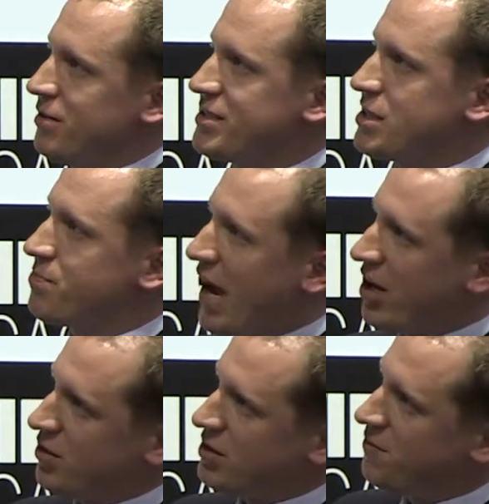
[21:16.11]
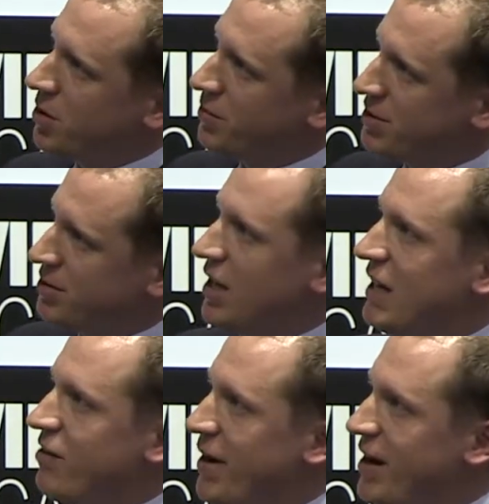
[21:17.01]
This is back transformed to the
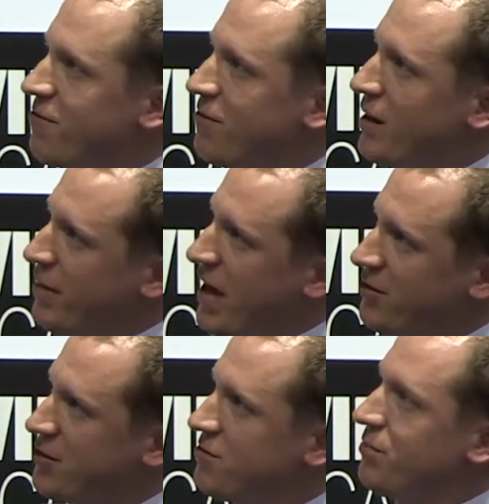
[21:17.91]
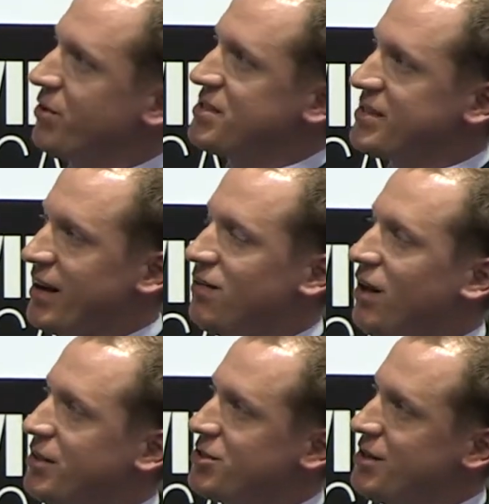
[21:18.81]
alpha beta frame, back transformed to the theta
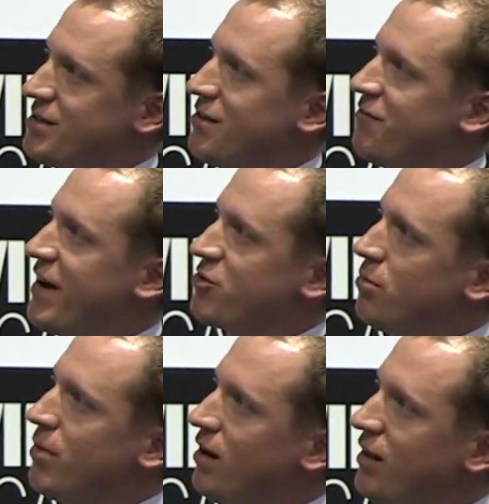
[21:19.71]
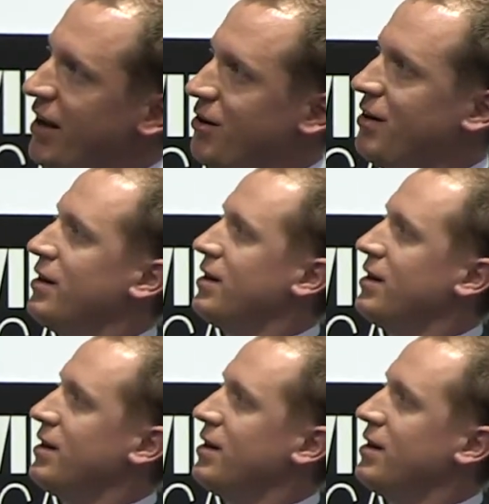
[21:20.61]
voltages, fed to a modulator